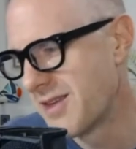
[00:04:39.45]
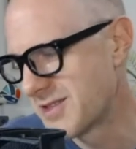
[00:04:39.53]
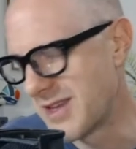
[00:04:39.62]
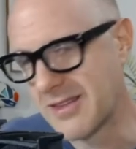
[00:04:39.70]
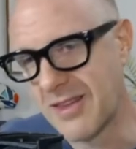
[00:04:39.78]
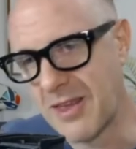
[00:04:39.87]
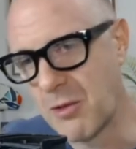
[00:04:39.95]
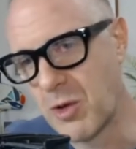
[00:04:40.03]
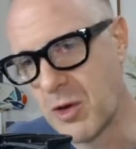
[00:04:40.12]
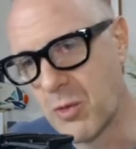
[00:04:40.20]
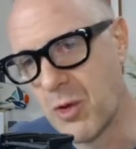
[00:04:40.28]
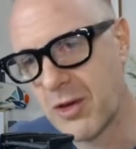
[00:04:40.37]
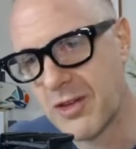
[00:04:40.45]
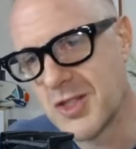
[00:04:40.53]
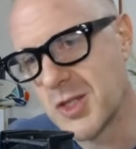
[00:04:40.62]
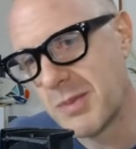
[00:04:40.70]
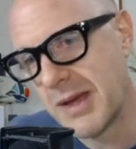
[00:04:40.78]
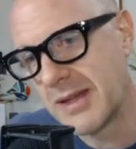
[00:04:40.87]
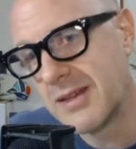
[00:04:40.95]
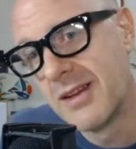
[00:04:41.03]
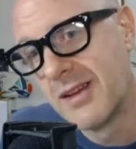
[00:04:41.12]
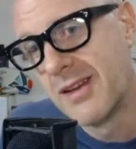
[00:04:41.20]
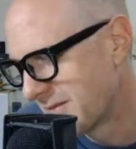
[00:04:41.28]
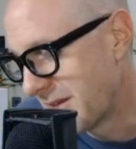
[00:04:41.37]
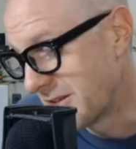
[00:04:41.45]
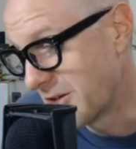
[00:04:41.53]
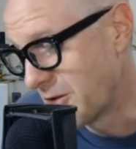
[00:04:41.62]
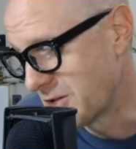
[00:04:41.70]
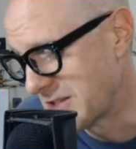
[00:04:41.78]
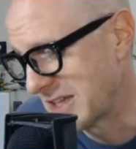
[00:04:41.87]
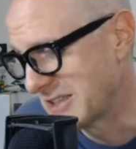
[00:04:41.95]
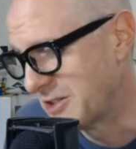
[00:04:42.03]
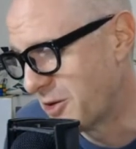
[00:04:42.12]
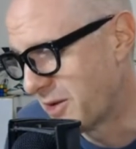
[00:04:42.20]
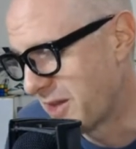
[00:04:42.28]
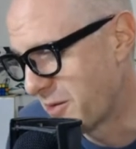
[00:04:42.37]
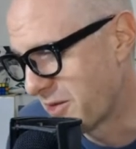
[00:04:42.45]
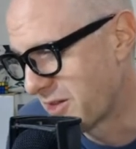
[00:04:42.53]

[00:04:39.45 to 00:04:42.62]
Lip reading: saying that they want to work in Japan. I don't know exactly what they were